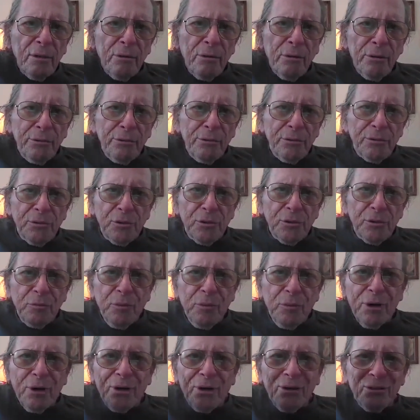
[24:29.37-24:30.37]
what is this
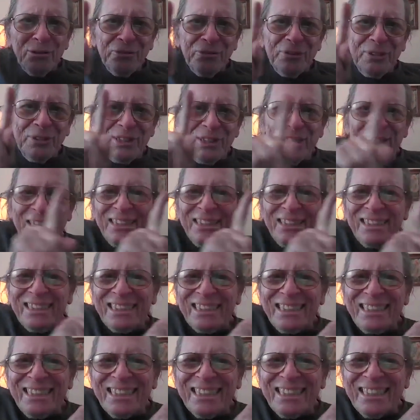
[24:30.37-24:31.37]
model?
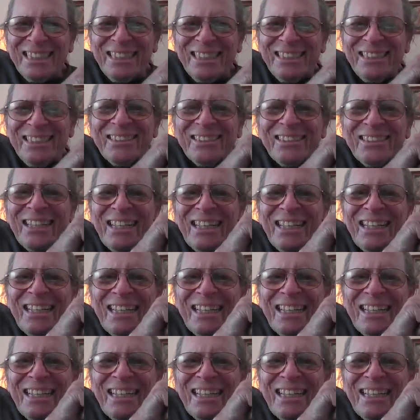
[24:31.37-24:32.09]
I got to get used.